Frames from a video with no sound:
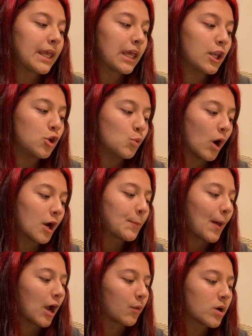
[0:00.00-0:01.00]
can you walk
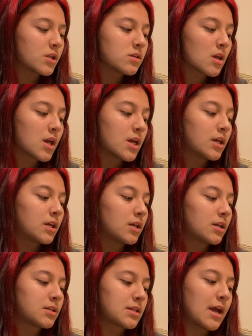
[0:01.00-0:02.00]
backwards?
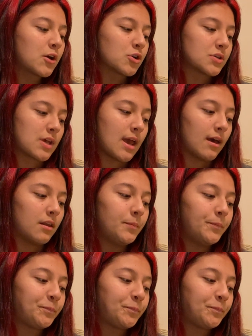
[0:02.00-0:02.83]
Tigers can.